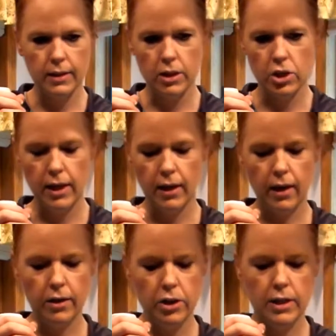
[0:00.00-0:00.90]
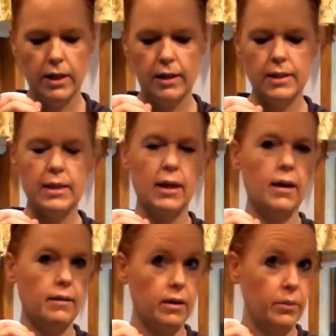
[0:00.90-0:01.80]
the Shakeology tends to
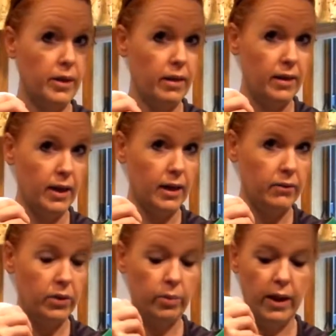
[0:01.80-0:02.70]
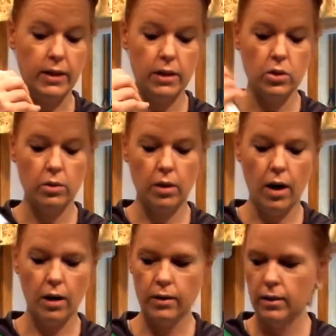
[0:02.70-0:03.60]
get a little bit thick if you blend it too
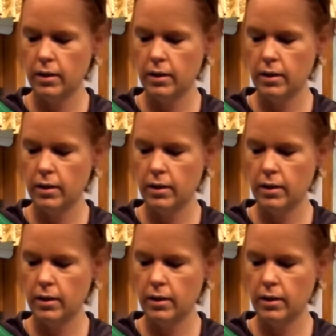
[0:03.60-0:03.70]
long.